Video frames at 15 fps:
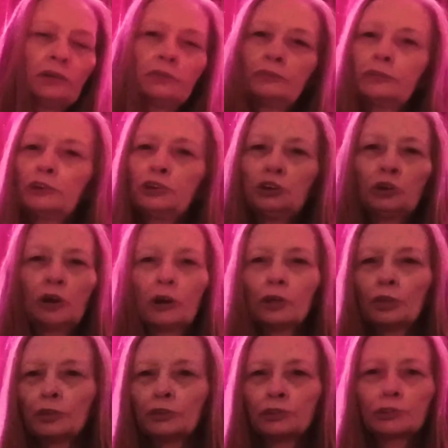you do all
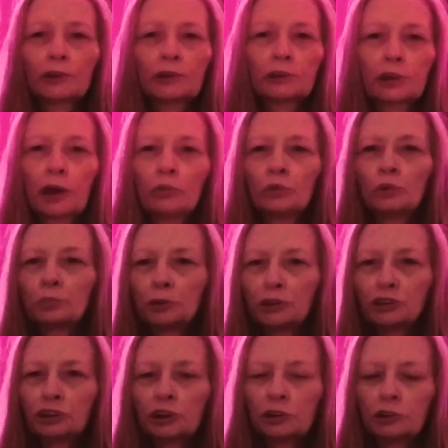those things, I would
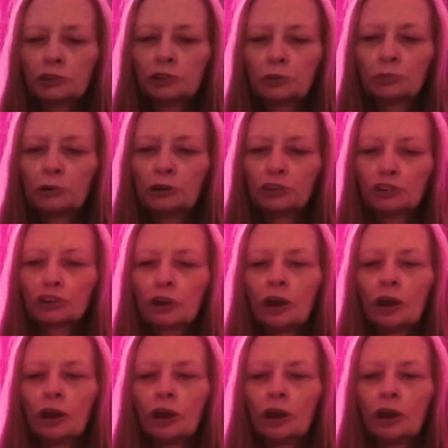appreciate it so much.